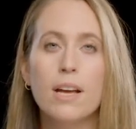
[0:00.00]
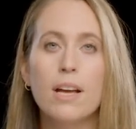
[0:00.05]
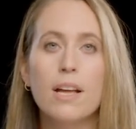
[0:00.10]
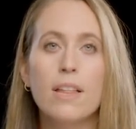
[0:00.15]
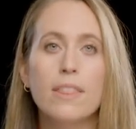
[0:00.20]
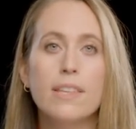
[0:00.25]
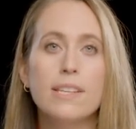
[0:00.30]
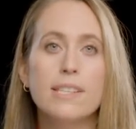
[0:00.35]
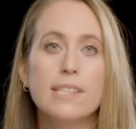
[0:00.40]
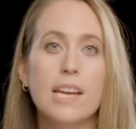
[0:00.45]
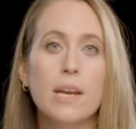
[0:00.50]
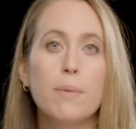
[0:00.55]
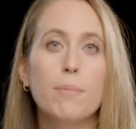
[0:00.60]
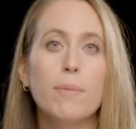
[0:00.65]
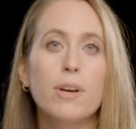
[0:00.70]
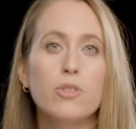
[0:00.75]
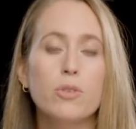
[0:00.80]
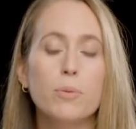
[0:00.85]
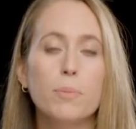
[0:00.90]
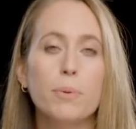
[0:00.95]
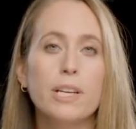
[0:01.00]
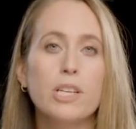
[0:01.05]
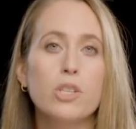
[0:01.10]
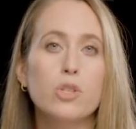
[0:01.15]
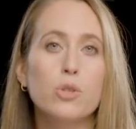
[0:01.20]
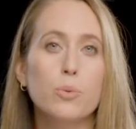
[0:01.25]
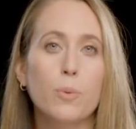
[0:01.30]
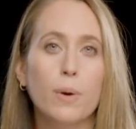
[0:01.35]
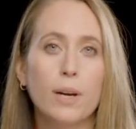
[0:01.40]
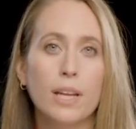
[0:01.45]
The state must replace
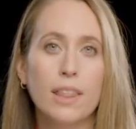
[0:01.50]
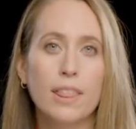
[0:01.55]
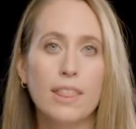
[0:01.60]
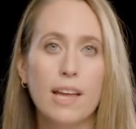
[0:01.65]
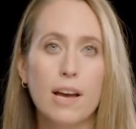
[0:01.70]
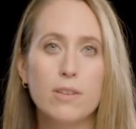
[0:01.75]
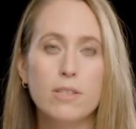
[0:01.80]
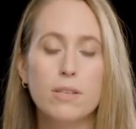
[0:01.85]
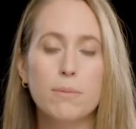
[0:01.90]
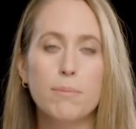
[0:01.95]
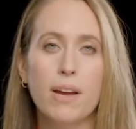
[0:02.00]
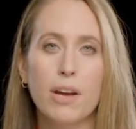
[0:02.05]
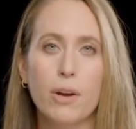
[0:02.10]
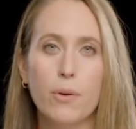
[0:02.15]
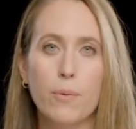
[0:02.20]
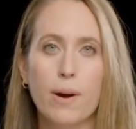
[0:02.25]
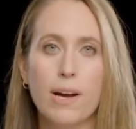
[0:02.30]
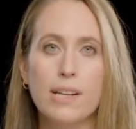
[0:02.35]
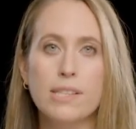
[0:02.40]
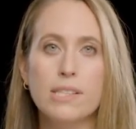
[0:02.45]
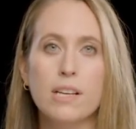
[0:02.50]
20,000 megawatts